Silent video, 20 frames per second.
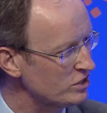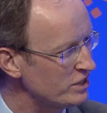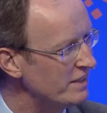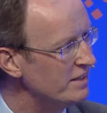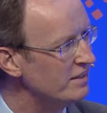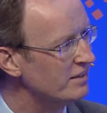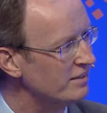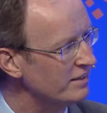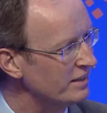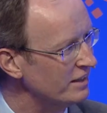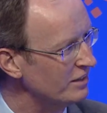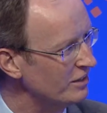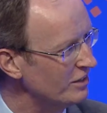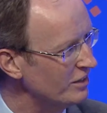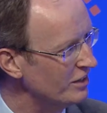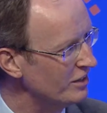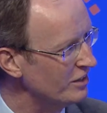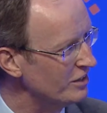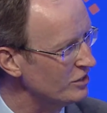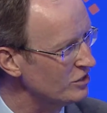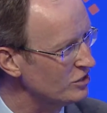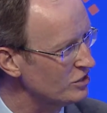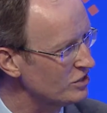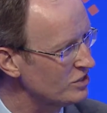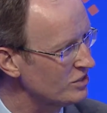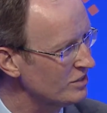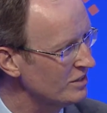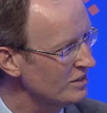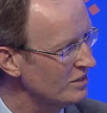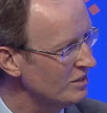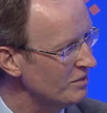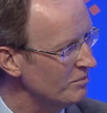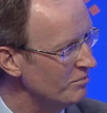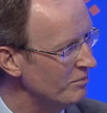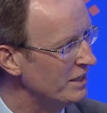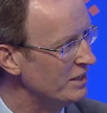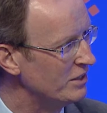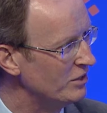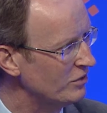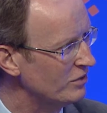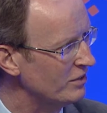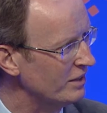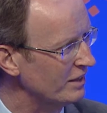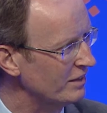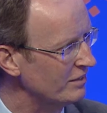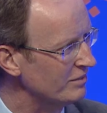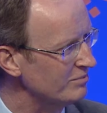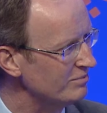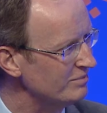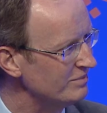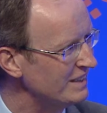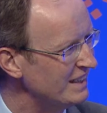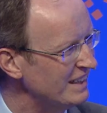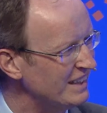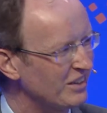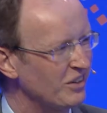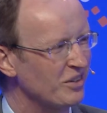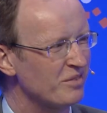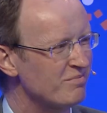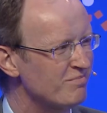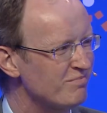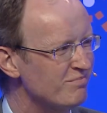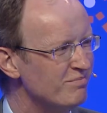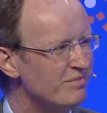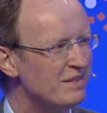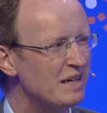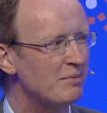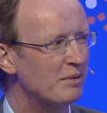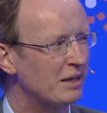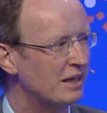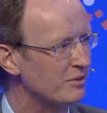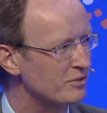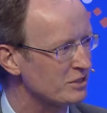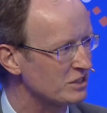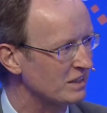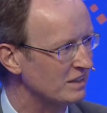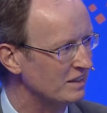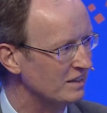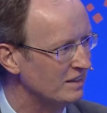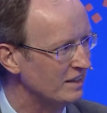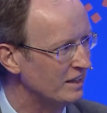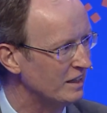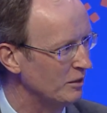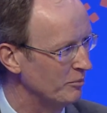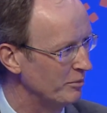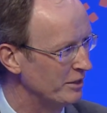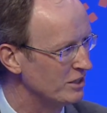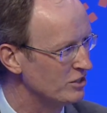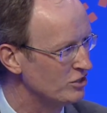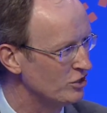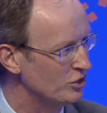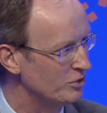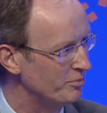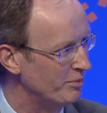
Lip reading: anything that has made you think, hang on, maybe I was a little bit too